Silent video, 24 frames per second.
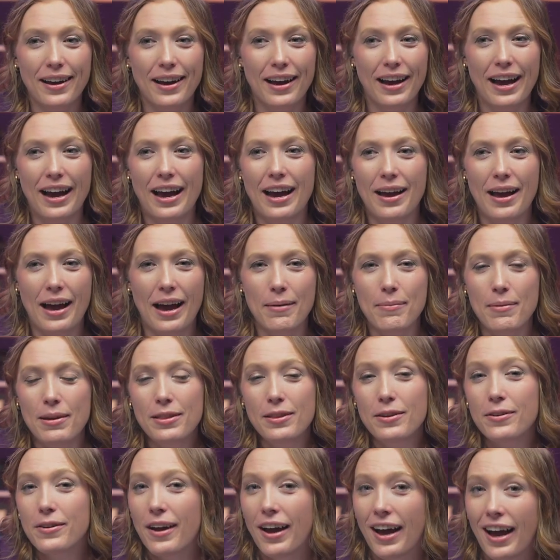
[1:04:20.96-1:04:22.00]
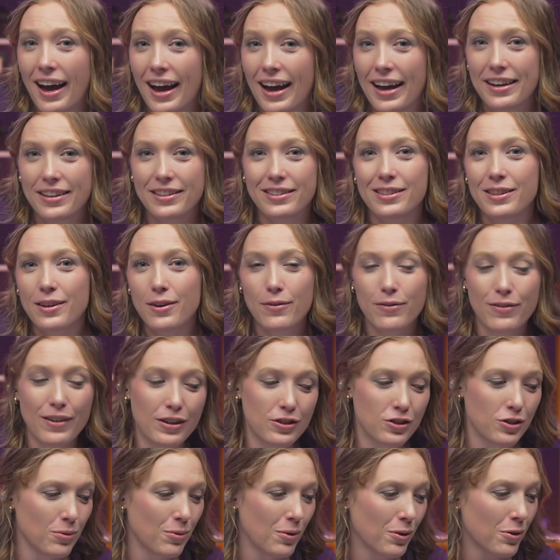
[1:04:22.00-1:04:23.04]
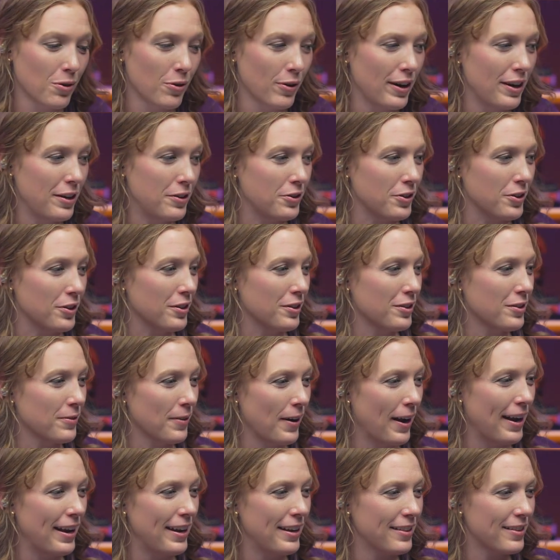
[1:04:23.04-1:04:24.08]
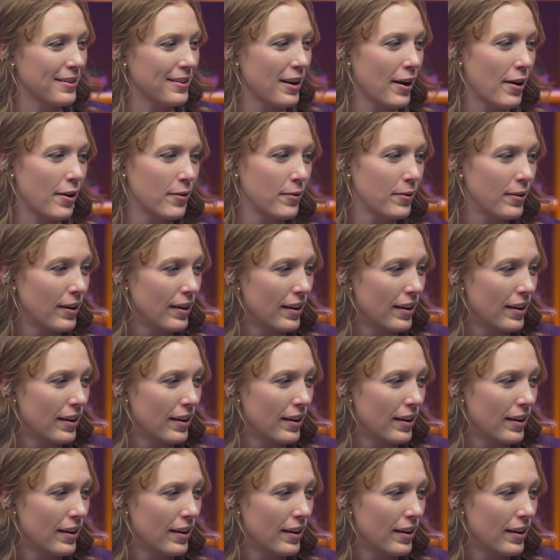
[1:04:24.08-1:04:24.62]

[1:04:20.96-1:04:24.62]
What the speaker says: they're guys. They're visual creatures, right? So